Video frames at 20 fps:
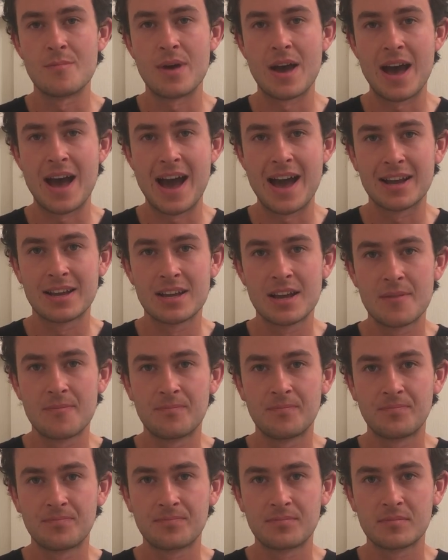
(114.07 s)
back
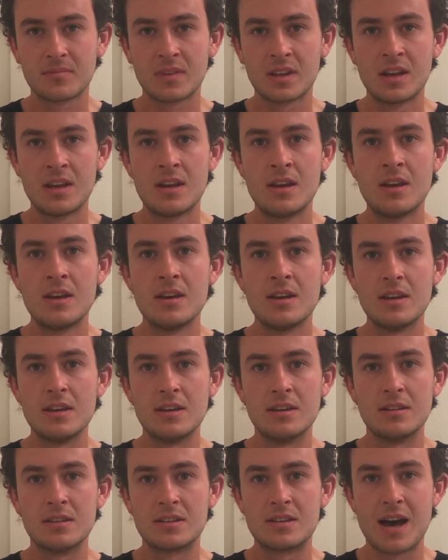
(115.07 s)

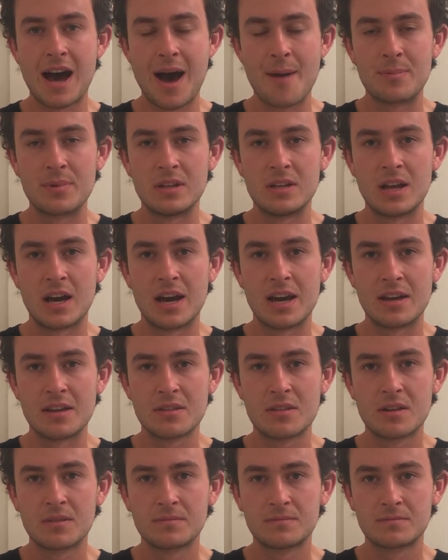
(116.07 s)
in the top of the
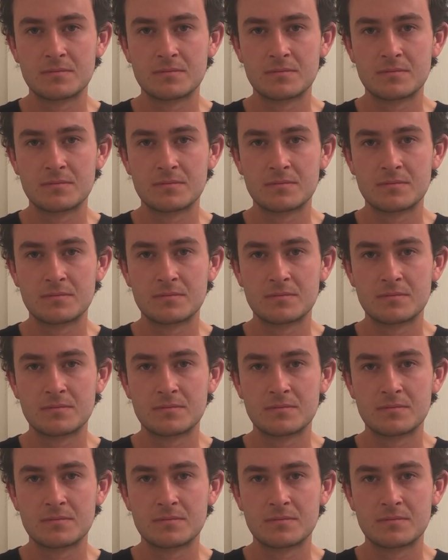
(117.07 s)
ninth.